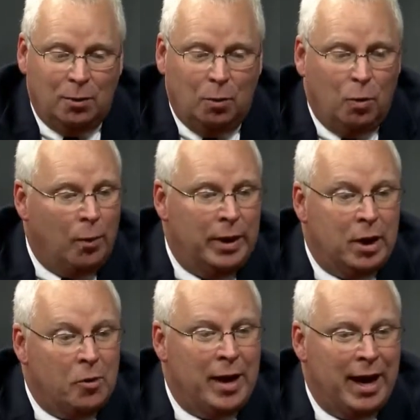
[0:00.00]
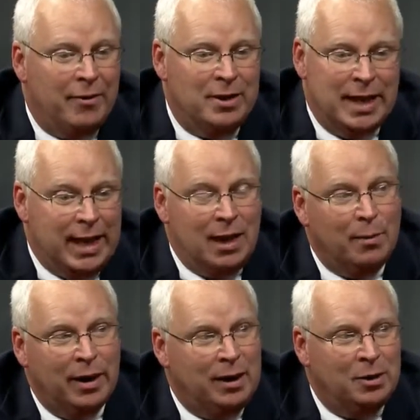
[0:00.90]
What we don't have is
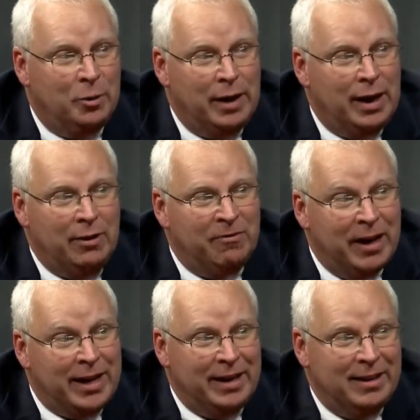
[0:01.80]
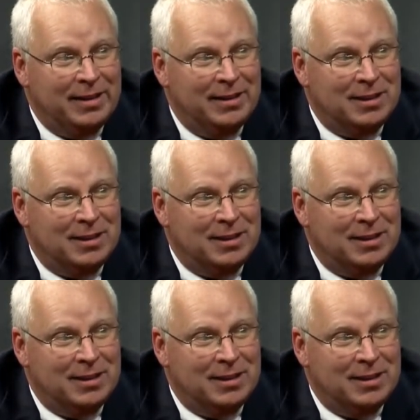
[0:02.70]
anybody doing any vetting